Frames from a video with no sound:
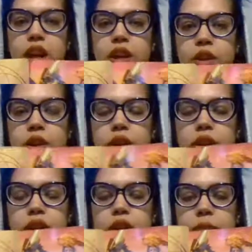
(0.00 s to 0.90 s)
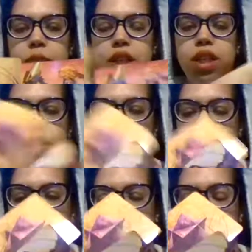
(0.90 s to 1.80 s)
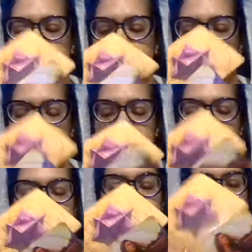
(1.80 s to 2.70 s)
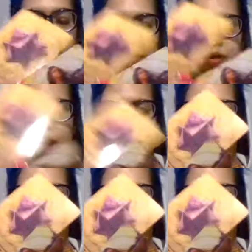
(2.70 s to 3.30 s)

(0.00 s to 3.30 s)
You're coming into a higher level, right?